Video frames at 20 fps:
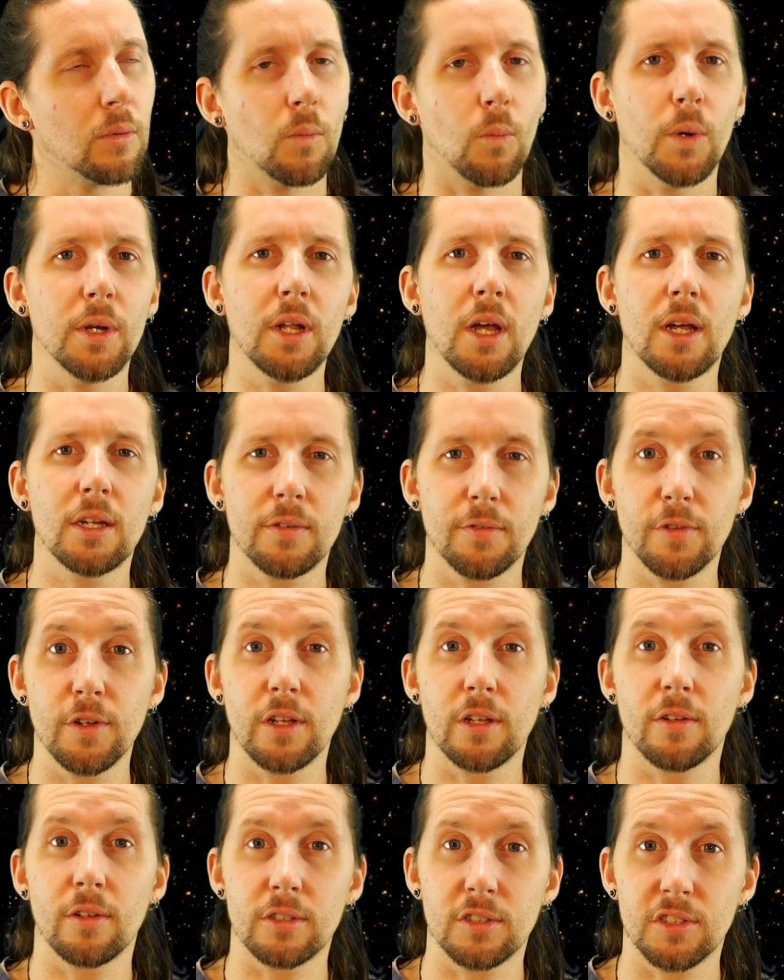When our
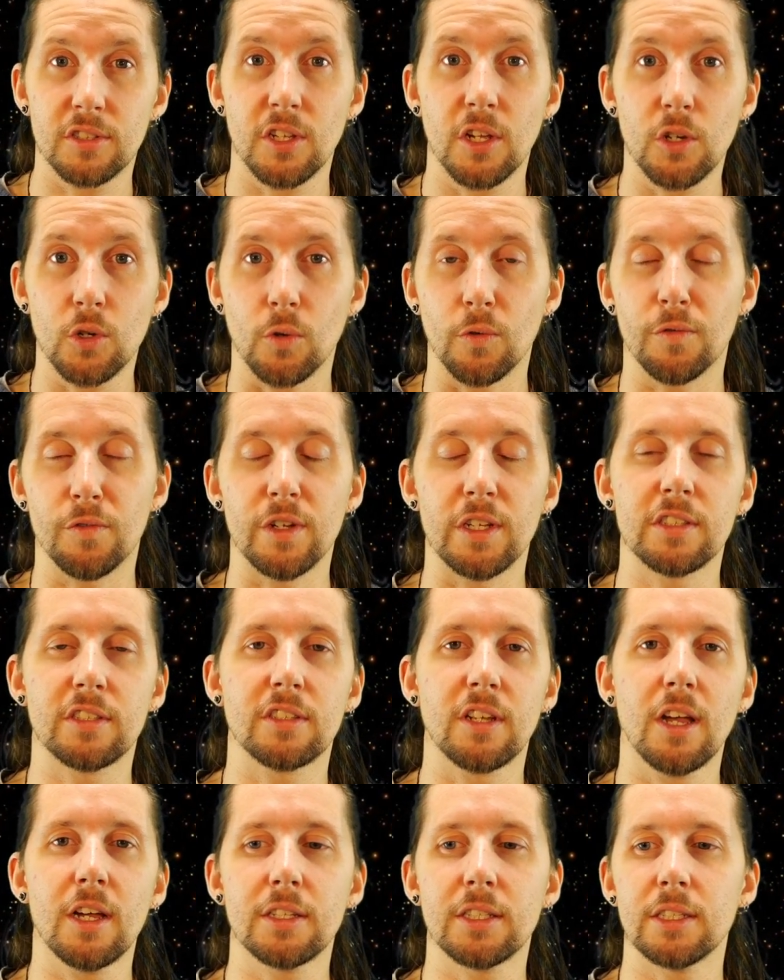circle first
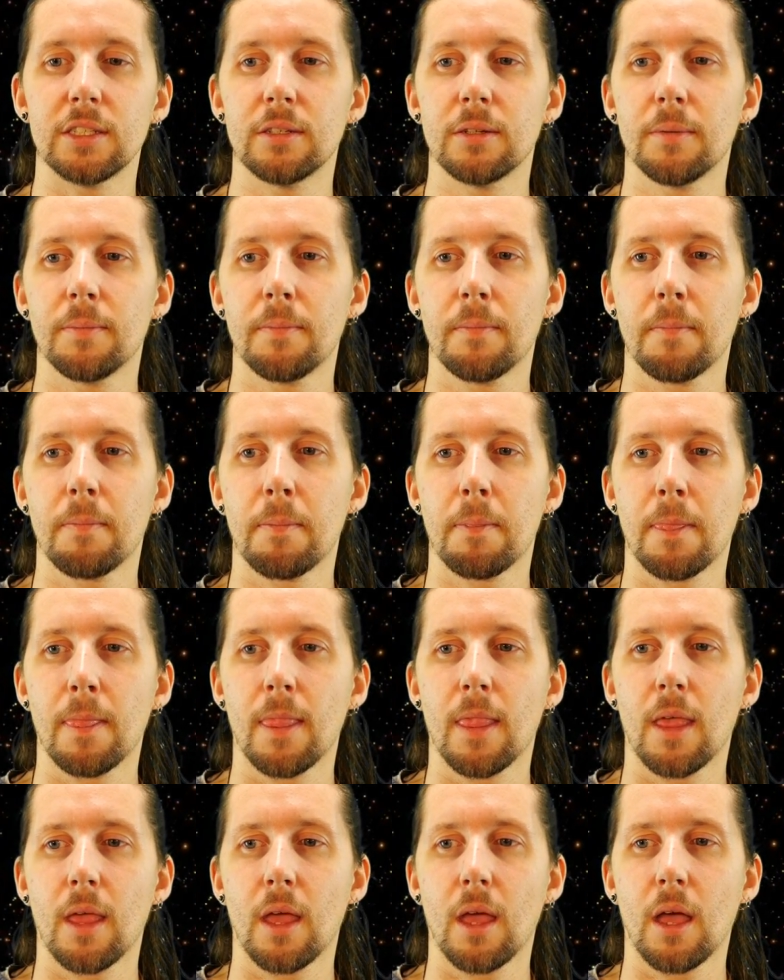started,
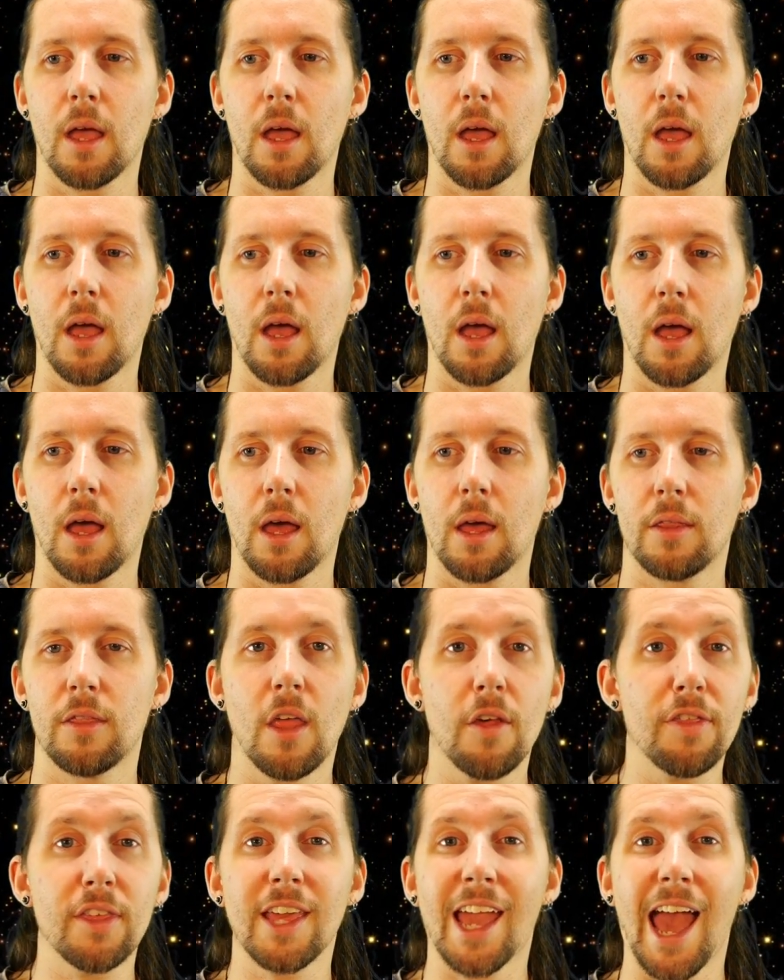
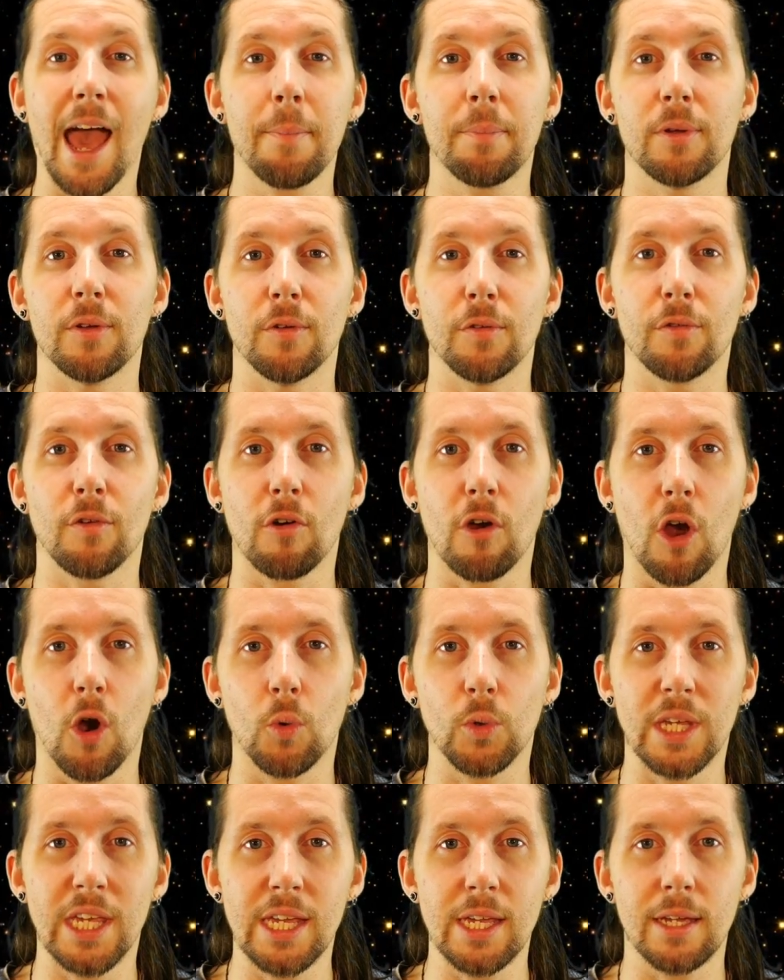nothing happened for a
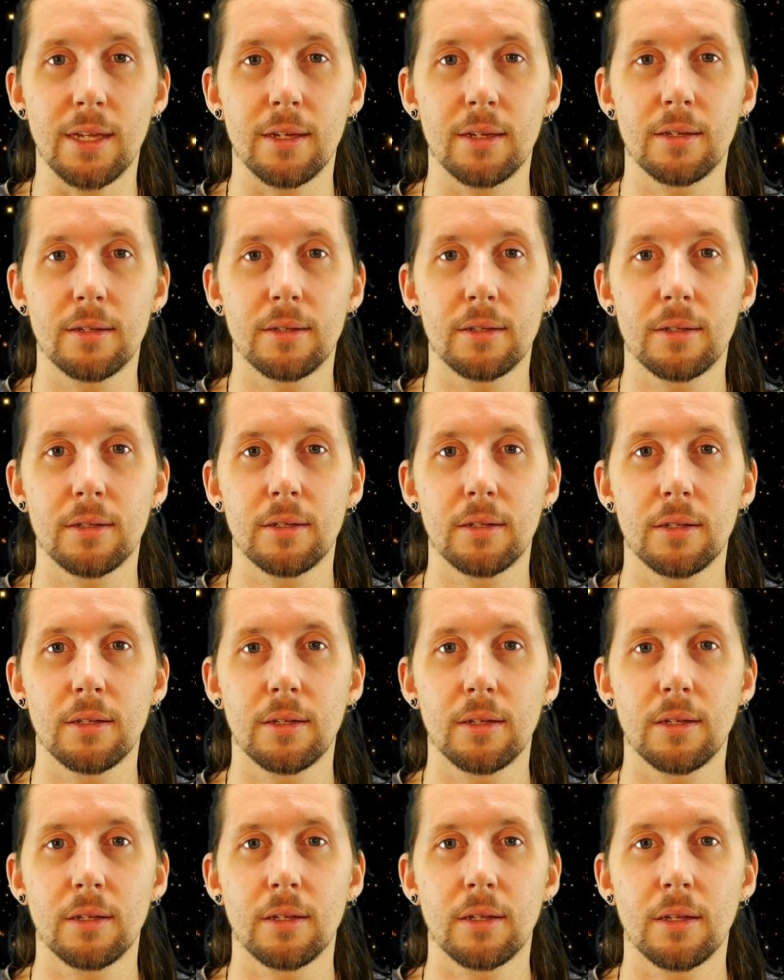whole year.
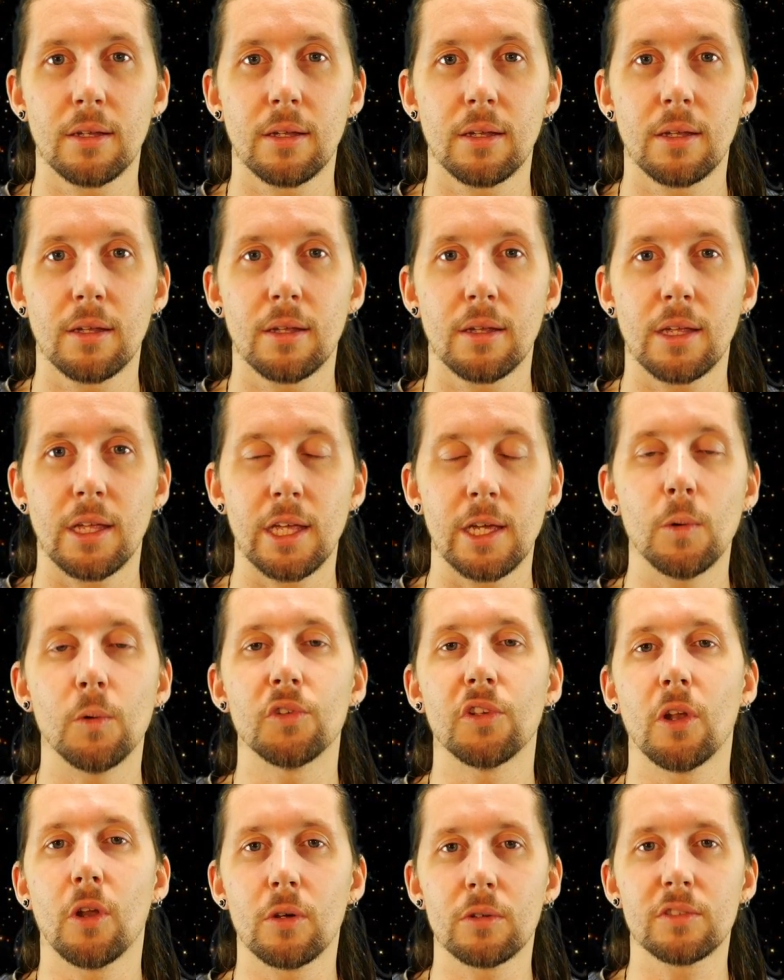It
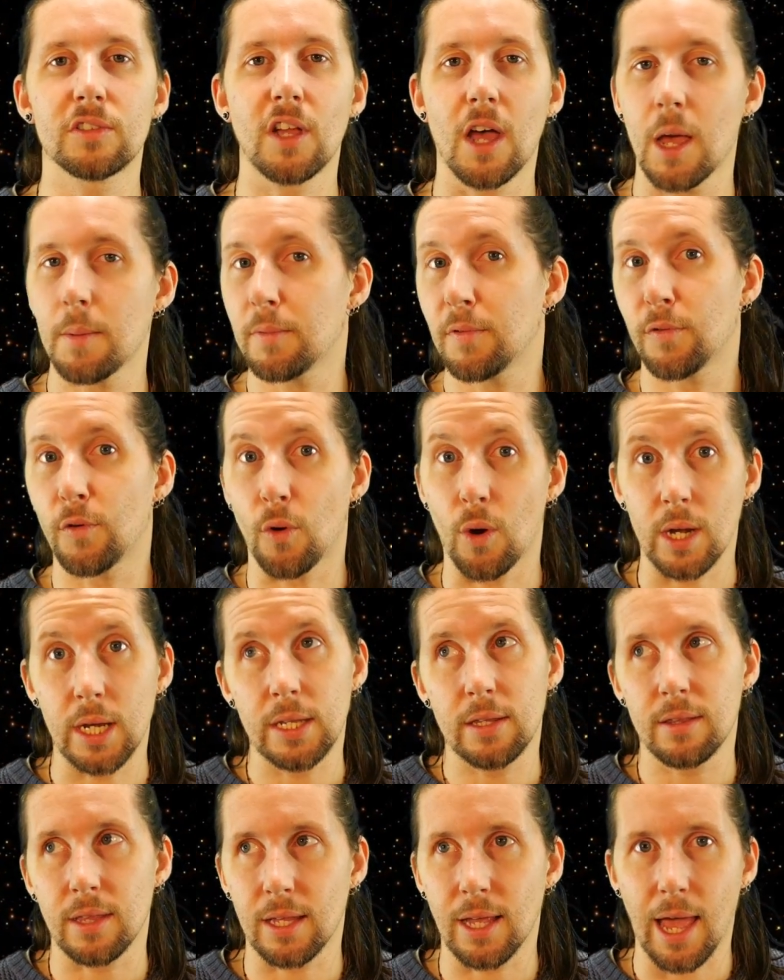was a long time before
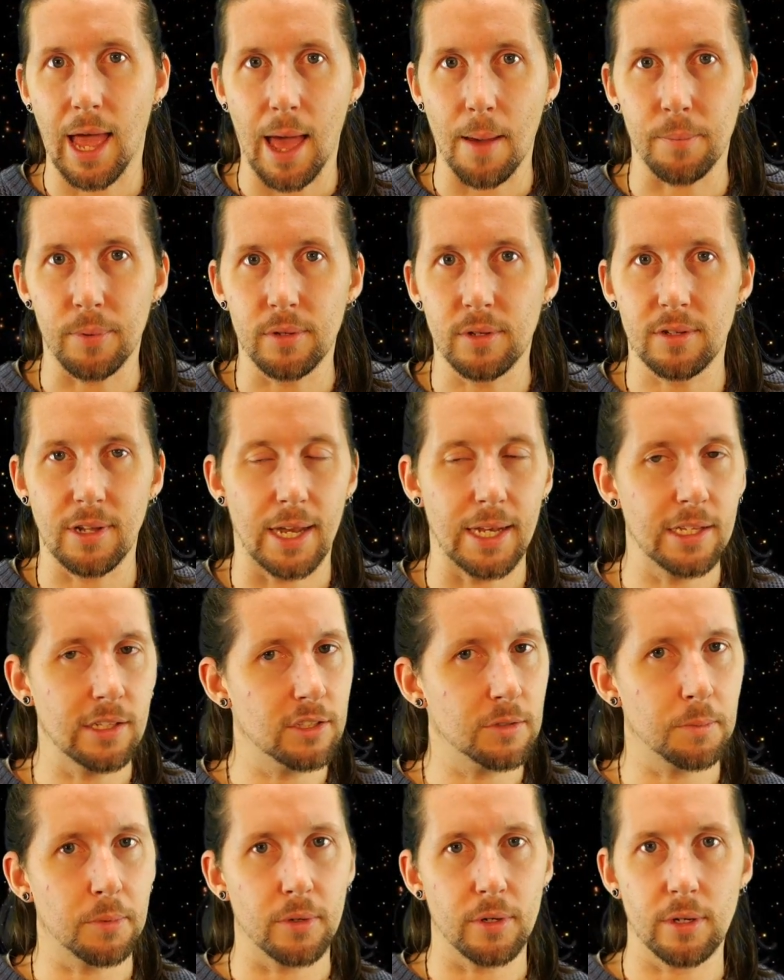anything happened, any
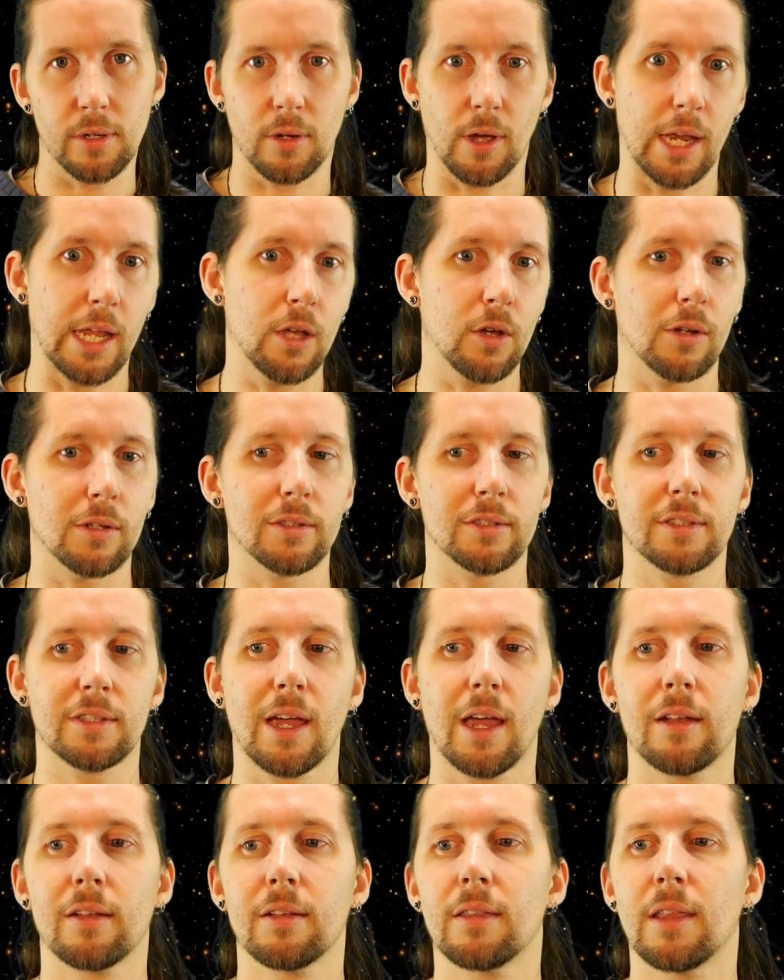spirit, any
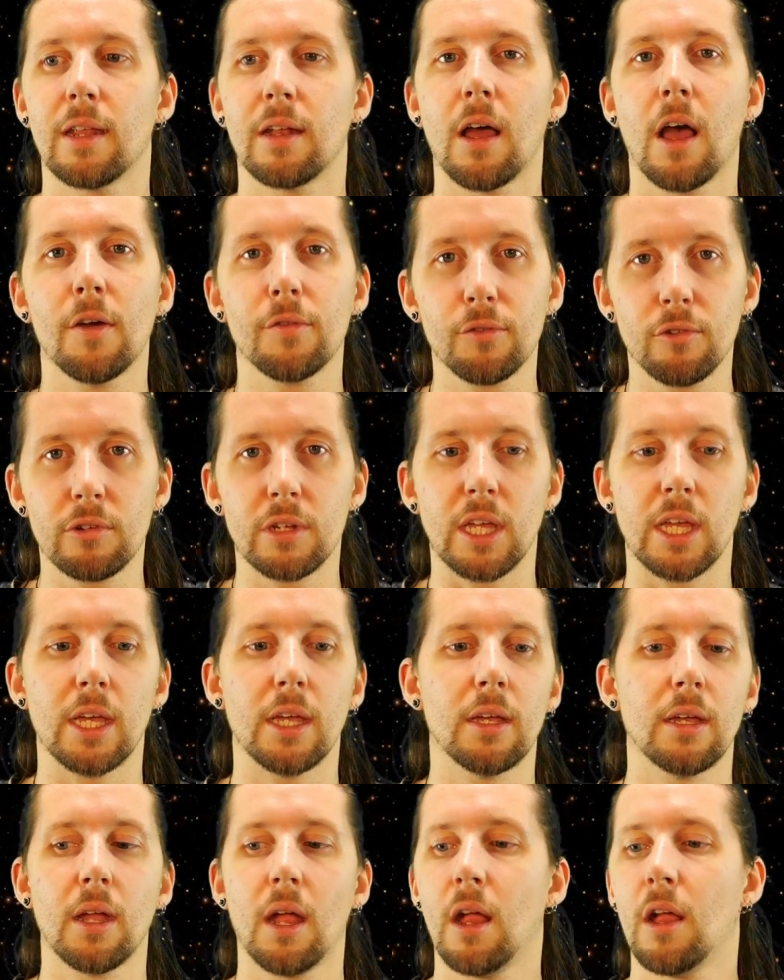contact. Then after a
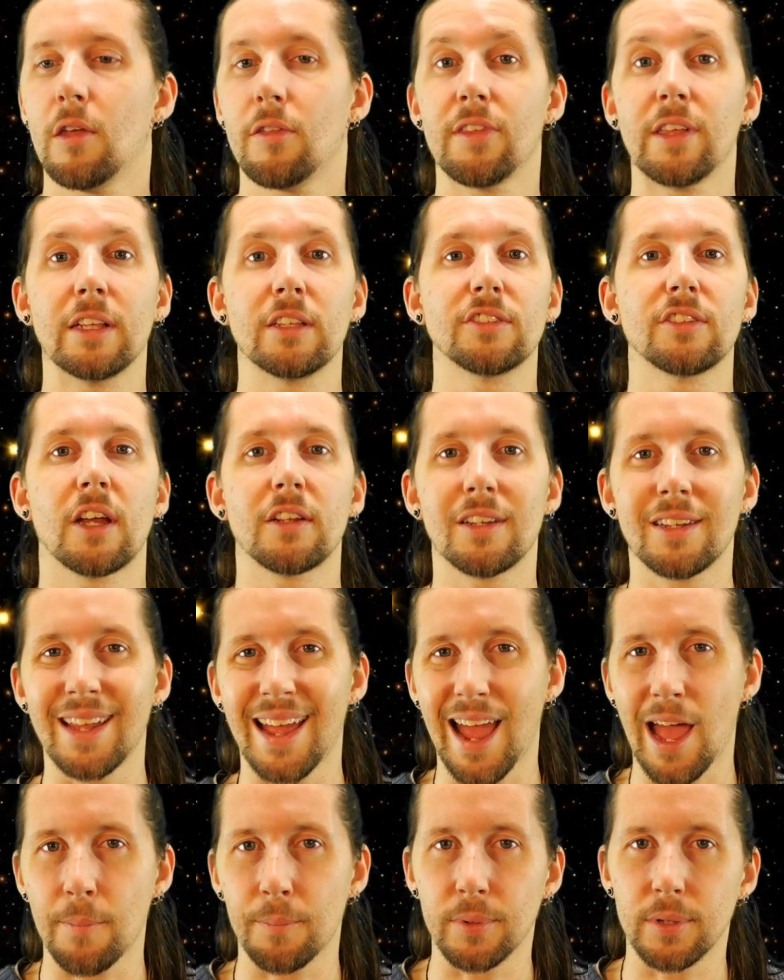year, things started to
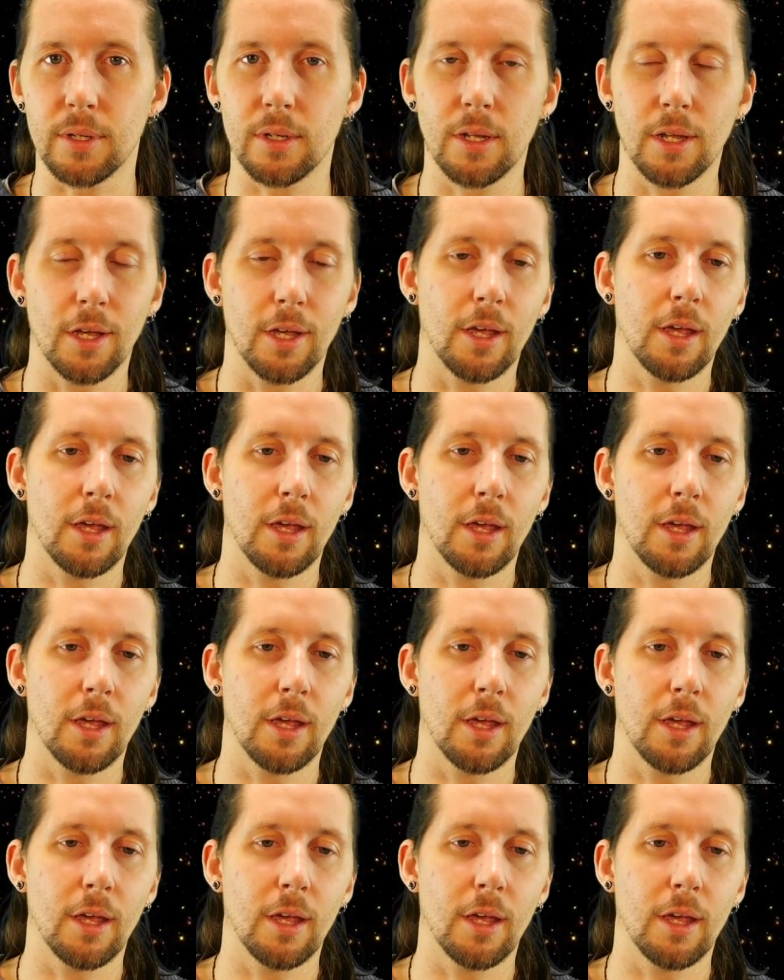happen.